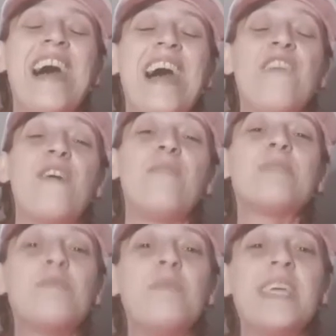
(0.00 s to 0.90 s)
If I'm
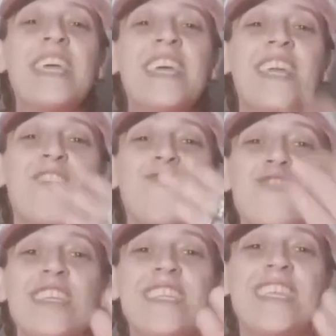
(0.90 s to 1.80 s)
speaking and
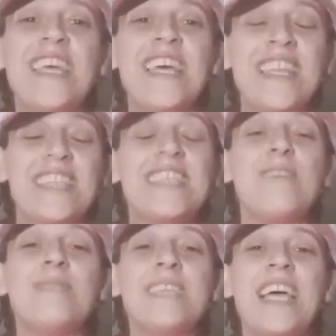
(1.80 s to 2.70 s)
reading at the
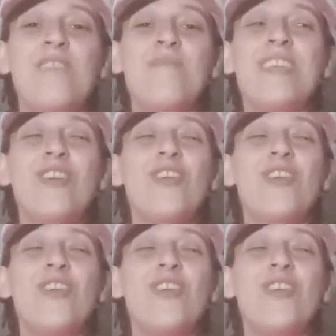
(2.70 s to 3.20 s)
same time,